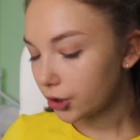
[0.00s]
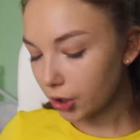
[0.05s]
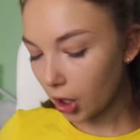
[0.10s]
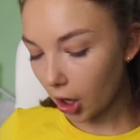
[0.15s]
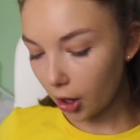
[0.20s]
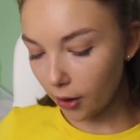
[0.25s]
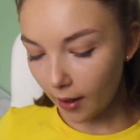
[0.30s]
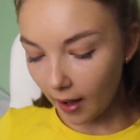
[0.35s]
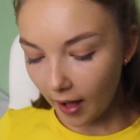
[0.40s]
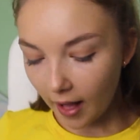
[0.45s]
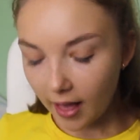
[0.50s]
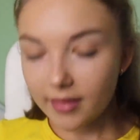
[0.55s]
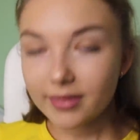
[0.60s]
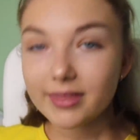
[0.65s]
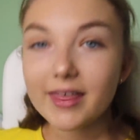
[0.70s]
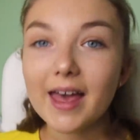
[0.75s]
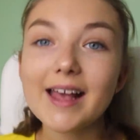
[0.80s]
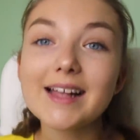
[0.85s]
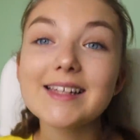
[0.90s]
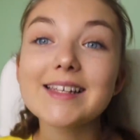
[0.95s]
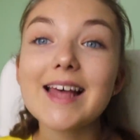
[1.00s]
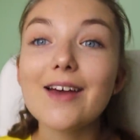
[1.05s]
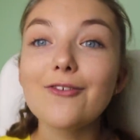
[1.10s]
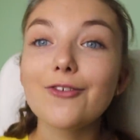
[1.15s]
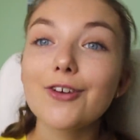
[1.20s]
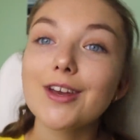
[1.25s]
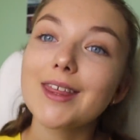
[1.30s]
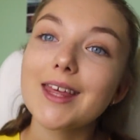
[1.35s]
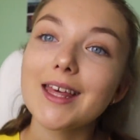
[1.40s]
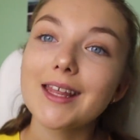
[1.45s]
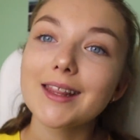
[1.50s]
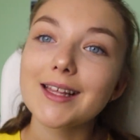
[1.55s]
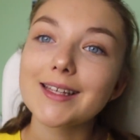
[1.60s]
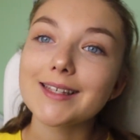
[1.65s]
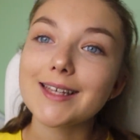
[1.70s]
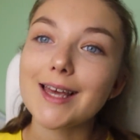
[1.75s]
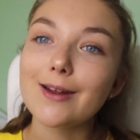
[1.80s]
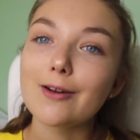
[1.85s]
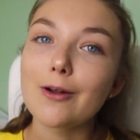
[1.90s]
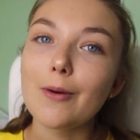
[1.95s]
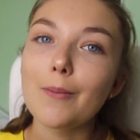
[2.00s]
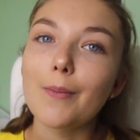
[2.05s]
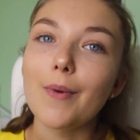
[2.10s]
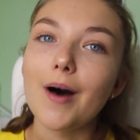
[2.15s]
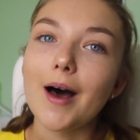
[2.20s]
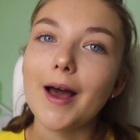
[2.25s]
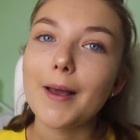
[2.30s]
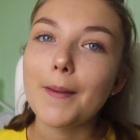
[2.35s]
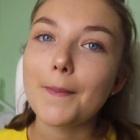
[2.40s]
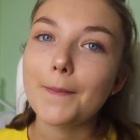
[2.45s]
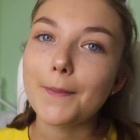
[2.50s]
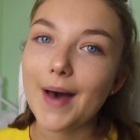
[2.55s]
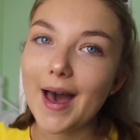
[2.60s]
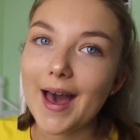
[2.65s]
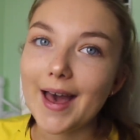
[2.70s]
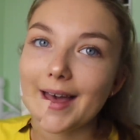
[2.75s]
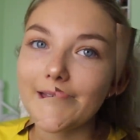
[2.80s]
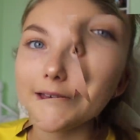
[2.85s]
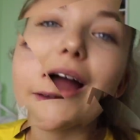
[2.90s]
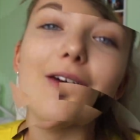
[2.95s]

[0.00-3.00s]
So that is everything that's in my bag.